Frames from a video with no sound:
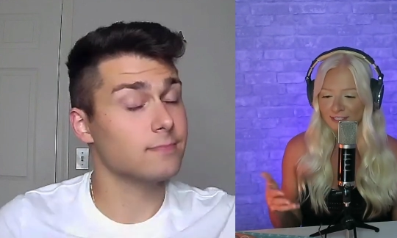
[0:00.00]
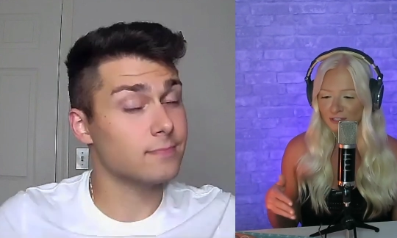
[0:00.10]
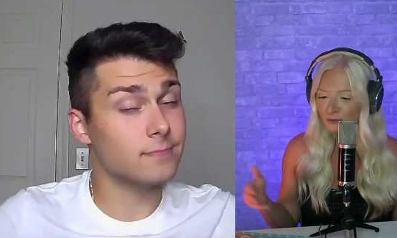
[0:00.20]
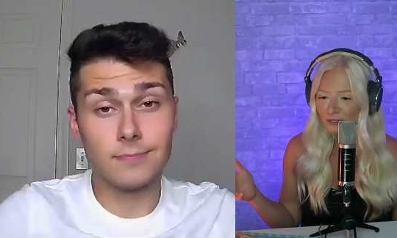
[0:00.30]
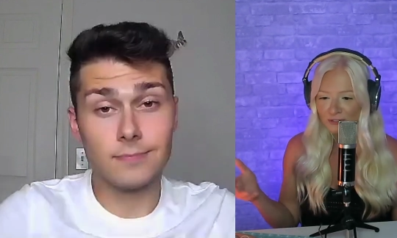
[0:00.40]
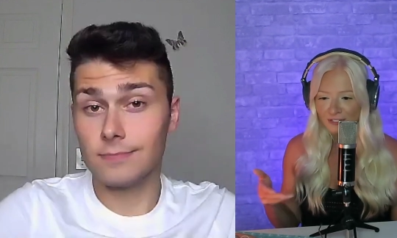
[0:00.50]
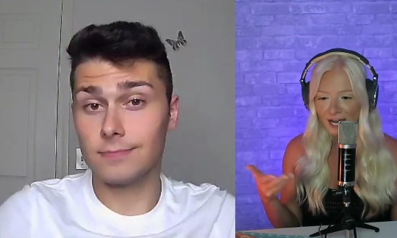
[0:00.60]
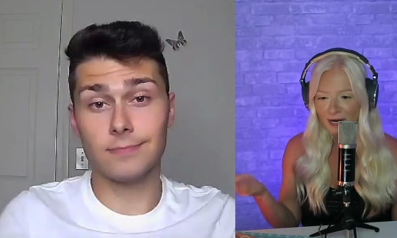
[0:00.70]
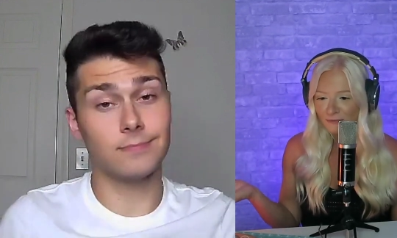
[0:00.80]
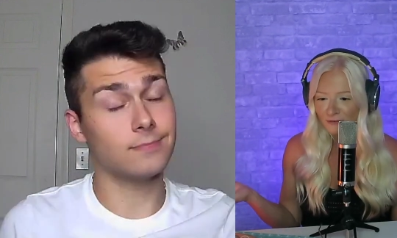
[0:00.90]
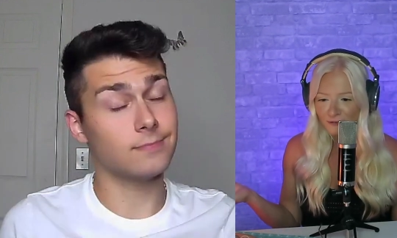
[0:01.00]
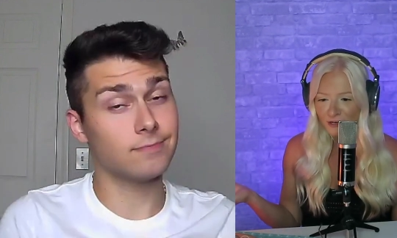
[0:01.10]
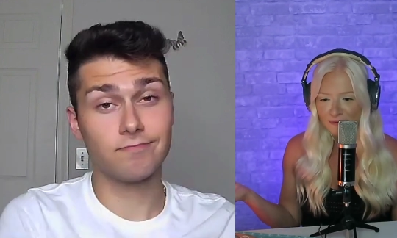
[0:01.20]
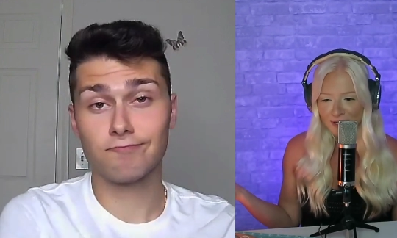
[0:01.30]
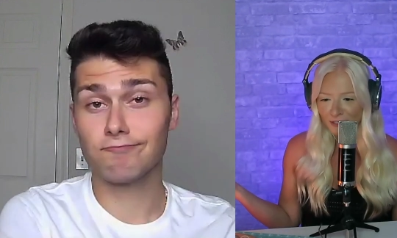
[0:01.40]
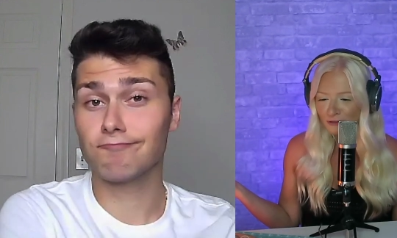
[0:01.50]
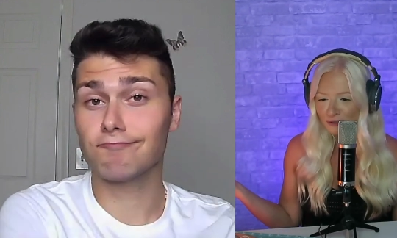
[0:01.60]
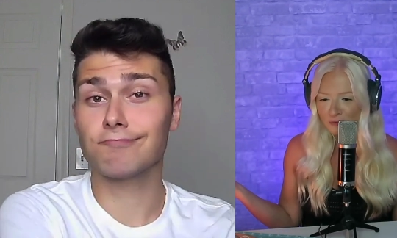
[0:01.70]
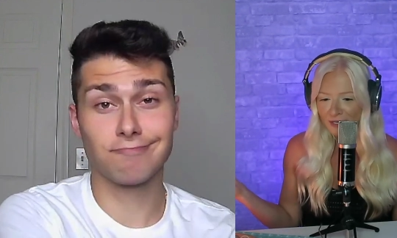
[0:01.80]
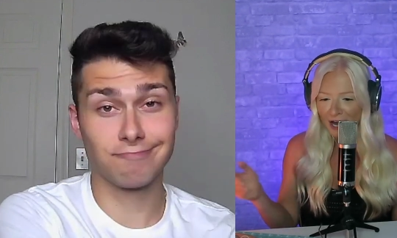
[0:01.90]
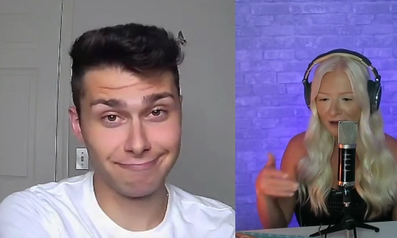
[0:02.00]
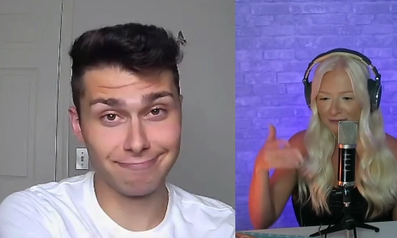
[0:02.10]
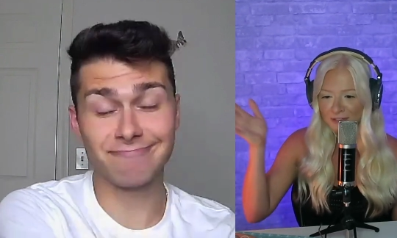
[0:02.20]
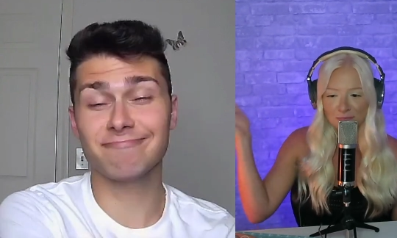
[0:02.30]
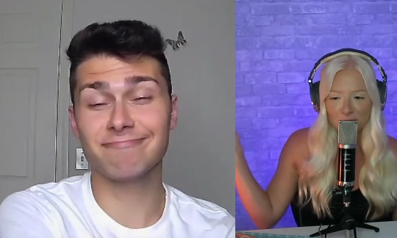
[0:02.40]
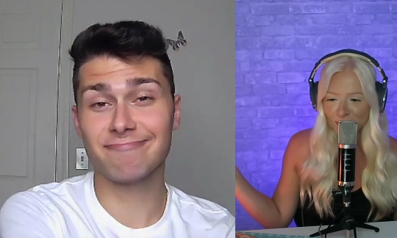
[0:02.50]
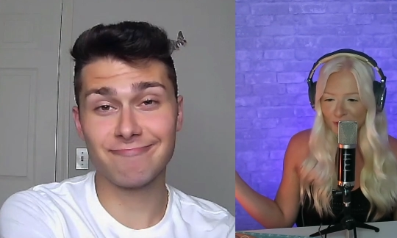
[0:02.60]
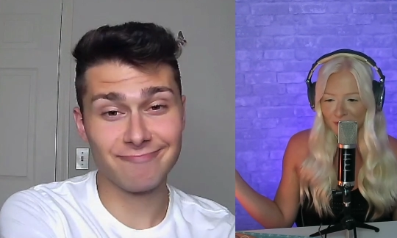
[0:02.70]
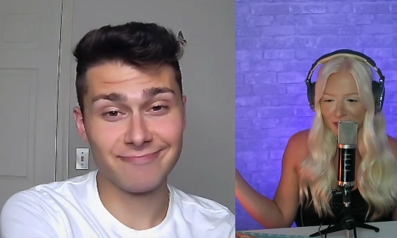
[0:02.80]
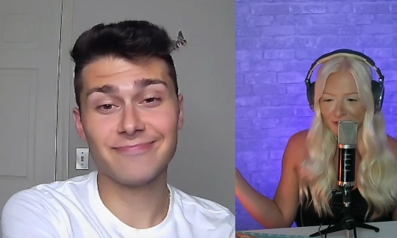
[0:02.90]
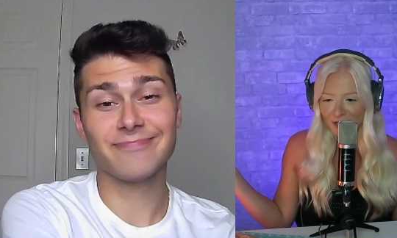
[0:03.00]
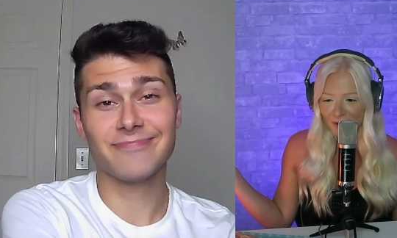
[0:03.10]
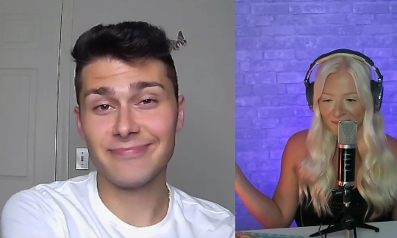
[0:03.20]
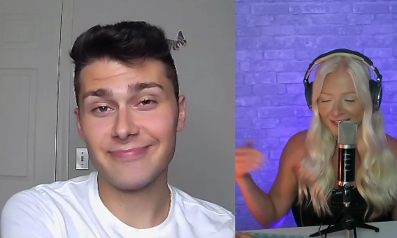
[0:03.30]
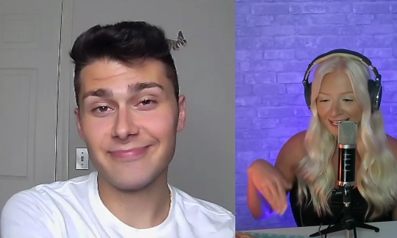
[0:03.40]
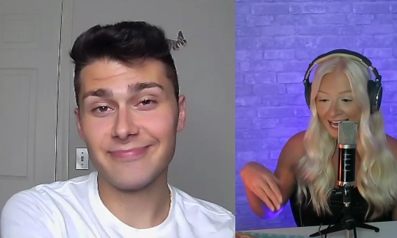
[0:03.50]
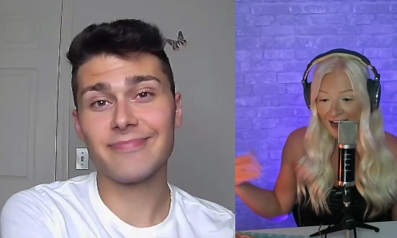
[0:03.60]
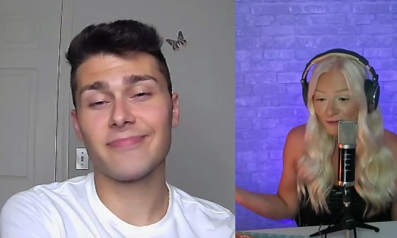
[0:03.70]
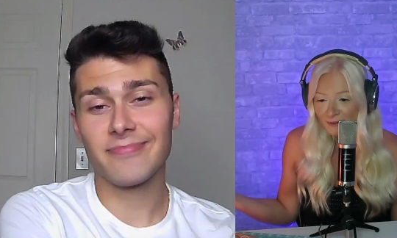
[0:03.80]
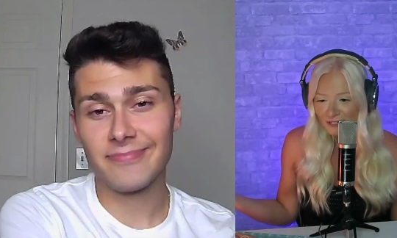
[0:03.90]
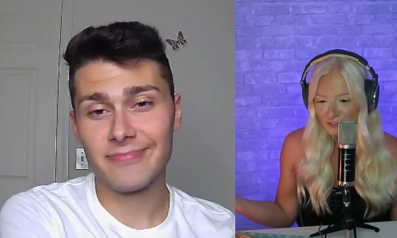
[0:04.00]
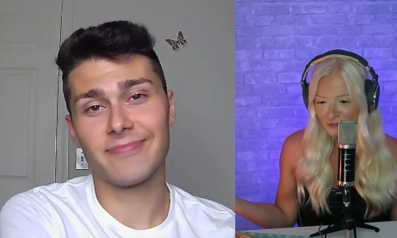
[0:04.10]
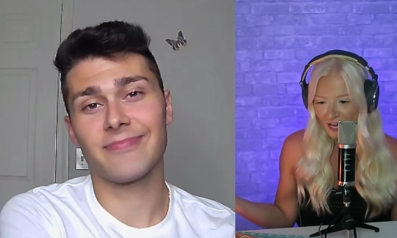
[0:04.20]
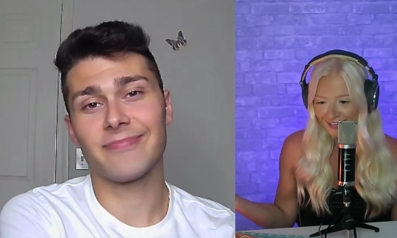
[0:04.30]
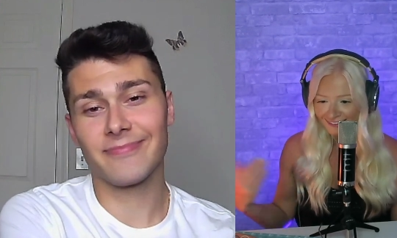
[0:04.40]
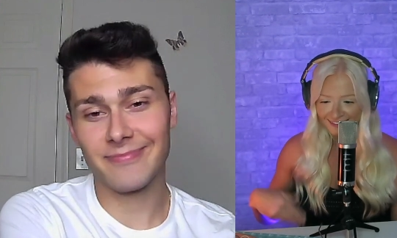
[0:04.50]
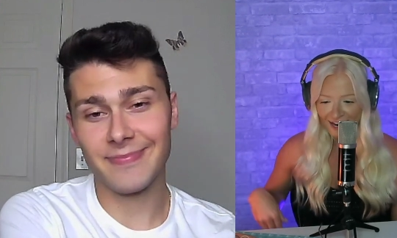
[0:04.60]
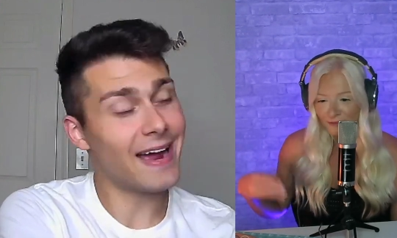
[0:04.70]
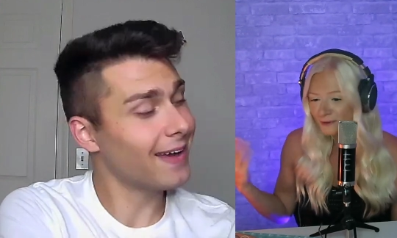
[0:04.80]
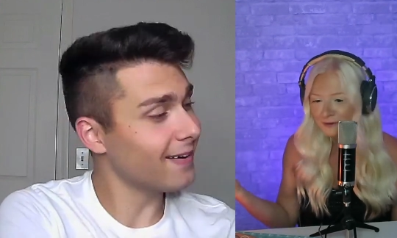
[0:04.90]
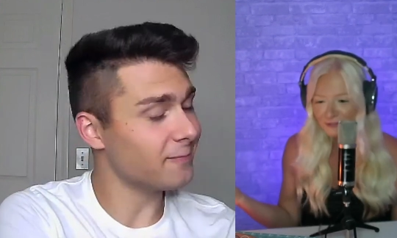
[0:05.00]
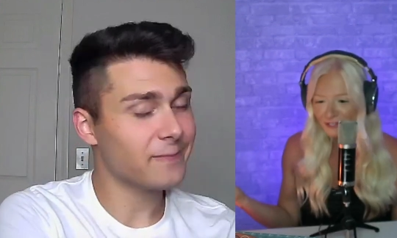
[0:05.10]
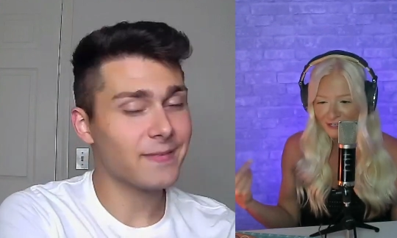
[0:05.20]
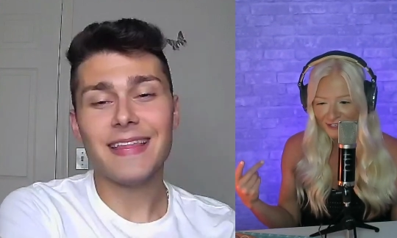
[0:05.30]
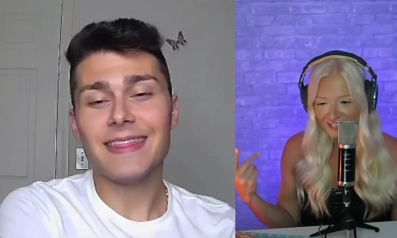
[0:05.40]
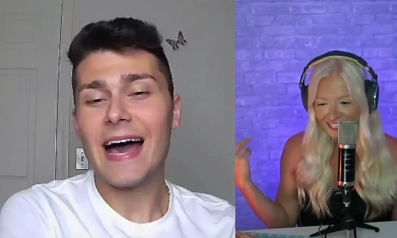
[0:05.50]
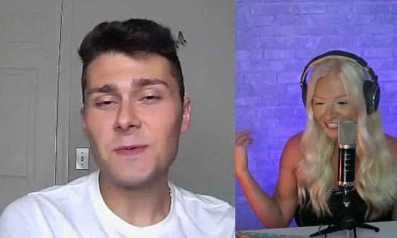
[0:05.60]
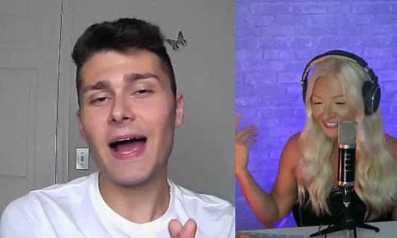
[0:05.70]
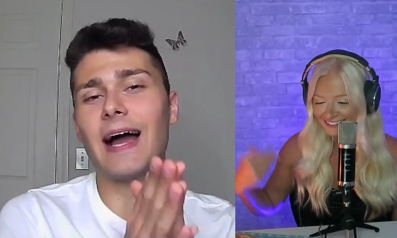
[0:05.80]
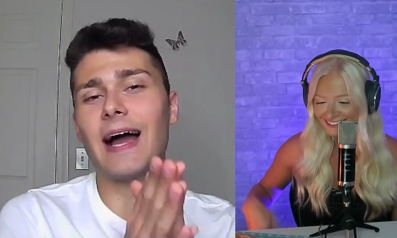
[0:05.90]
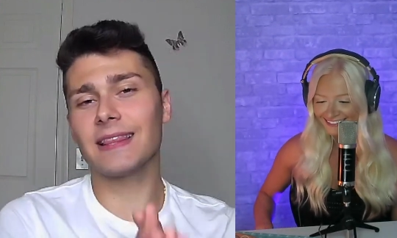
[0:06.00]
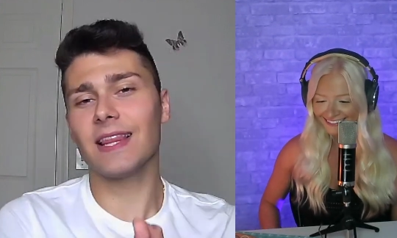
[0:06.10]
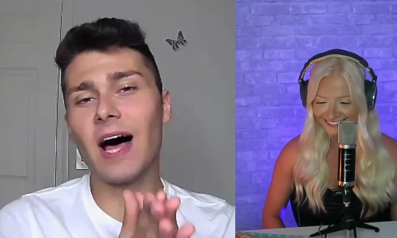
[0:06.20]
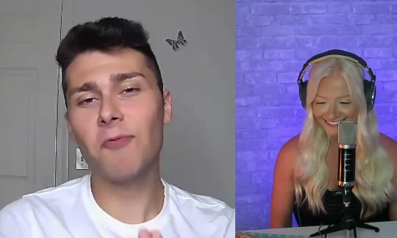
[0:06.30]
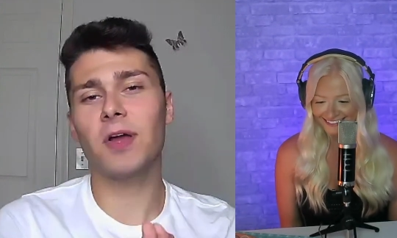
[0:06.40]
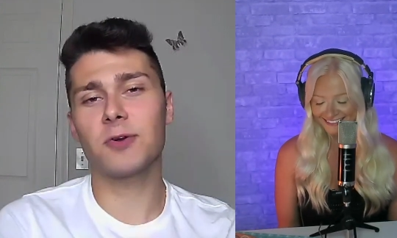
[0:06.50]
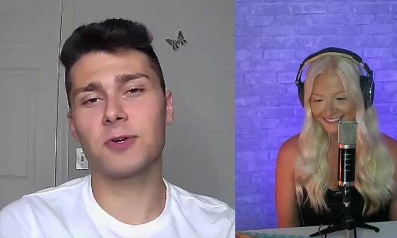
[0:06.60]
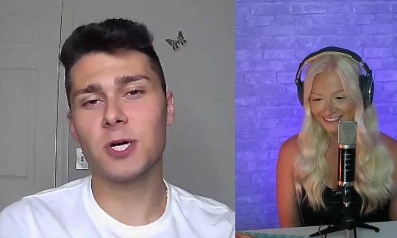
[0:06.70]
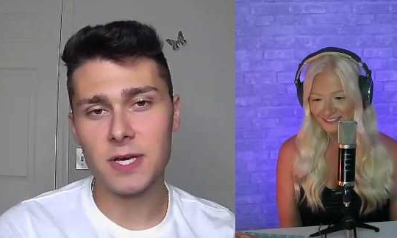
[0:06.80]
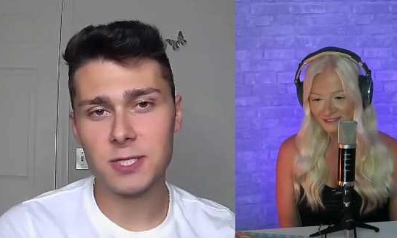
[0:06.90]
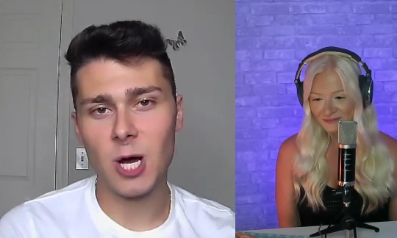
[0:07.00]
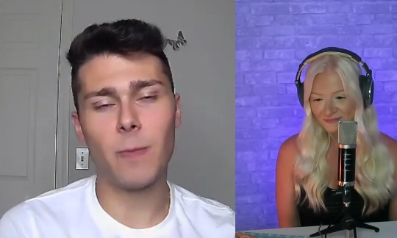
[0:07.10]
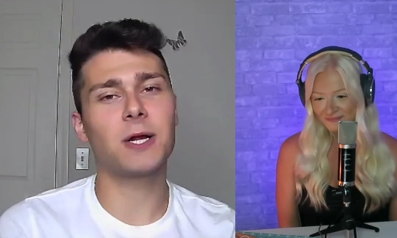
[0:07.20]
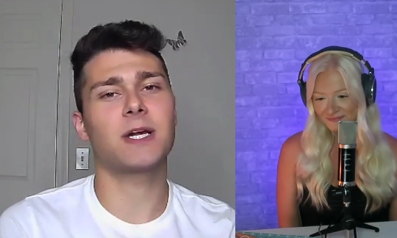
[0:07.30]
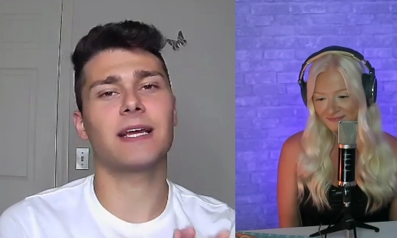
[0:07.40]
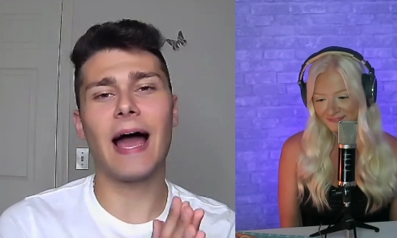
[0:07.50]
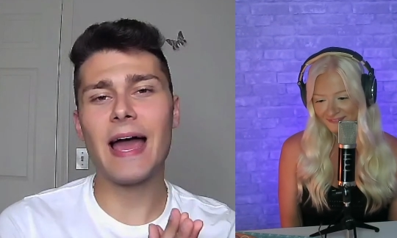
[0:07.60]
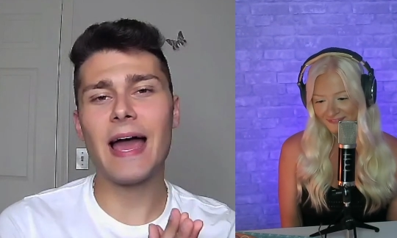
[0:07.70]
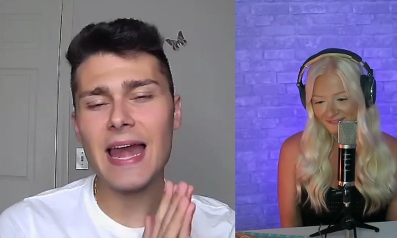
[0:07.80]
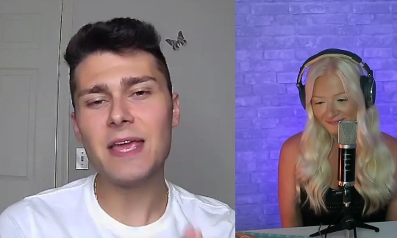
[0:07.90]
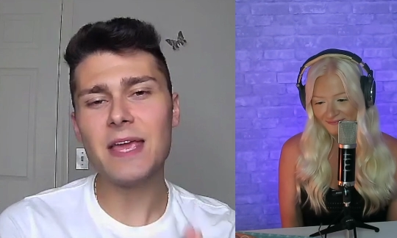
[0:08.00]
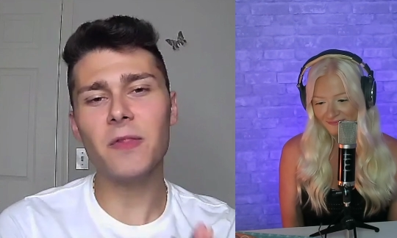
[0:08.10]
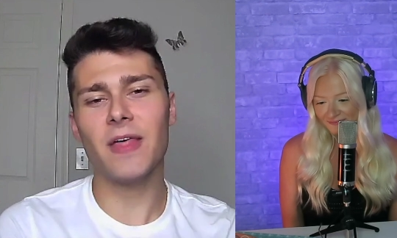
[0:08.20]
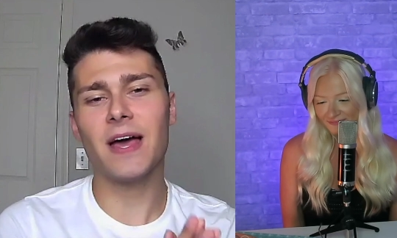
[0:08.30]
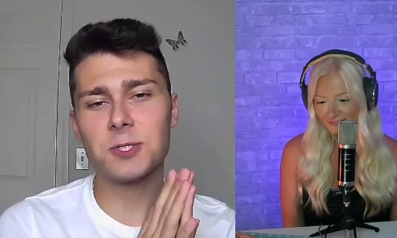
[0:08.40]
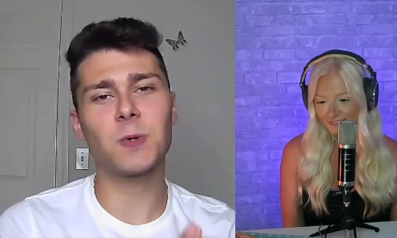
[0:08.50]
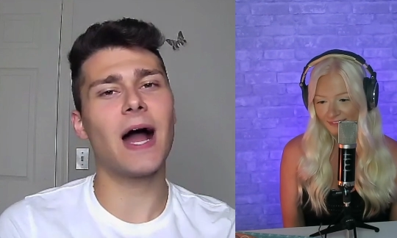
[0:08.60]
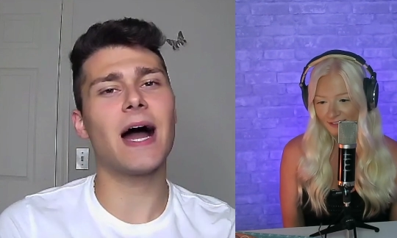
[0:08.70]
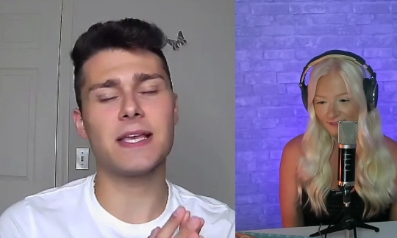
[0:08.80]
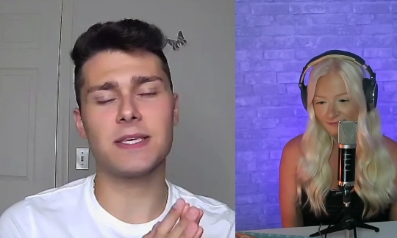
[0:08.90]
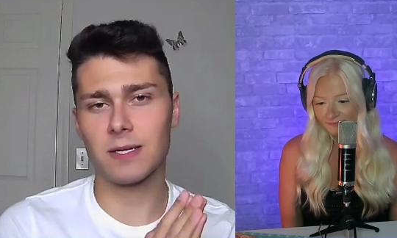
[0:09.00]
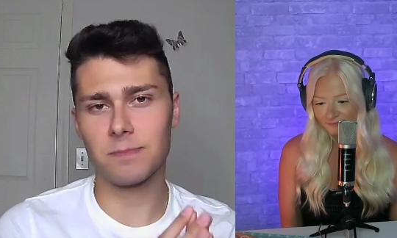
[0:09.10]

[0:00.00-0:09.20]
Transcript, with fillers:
Speaker 1: to do it. You sign up for free, you make a YouTube account, you post your videos up. Everybody can do that.
Speaker 2: Everybody with an interconnection. That's why I love what you're doing so much. Anyone that tries to